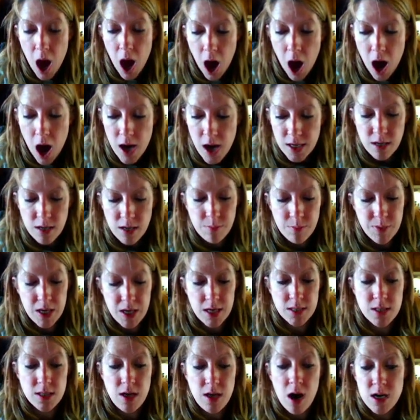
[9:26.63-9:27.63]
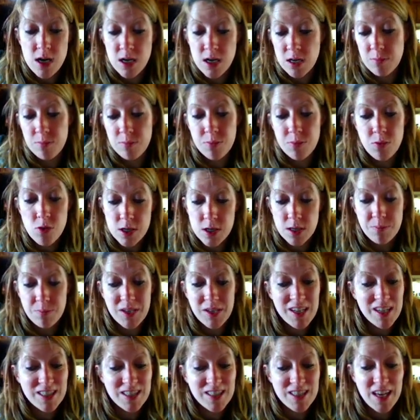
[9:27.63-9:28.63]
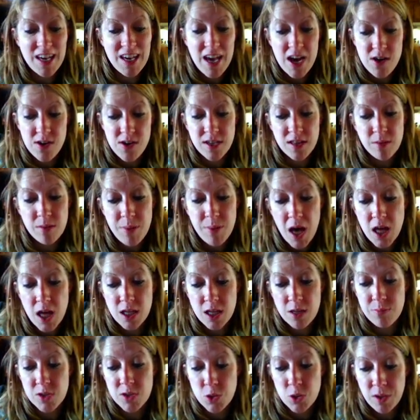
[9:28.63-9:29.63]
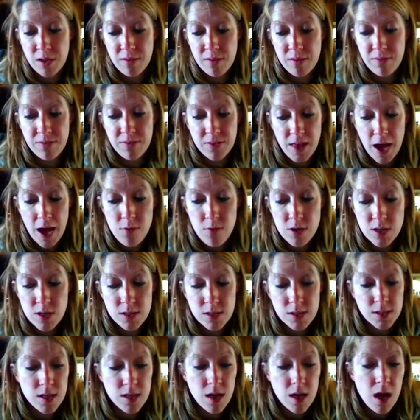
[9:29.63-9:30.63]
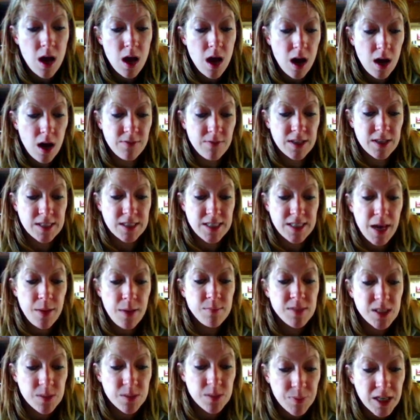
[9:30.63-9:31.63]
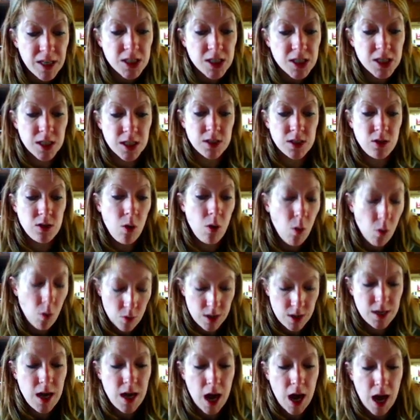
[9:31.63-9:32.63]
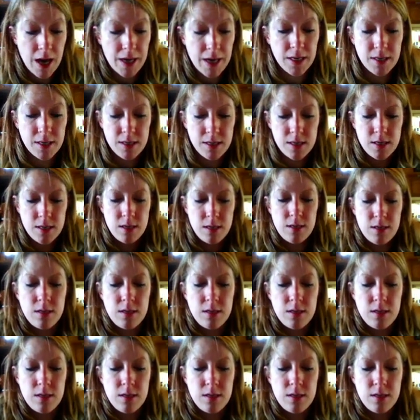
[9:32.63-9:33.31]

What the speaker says: Honeybees are important because they carry the pollen between flowers of the same species or kind.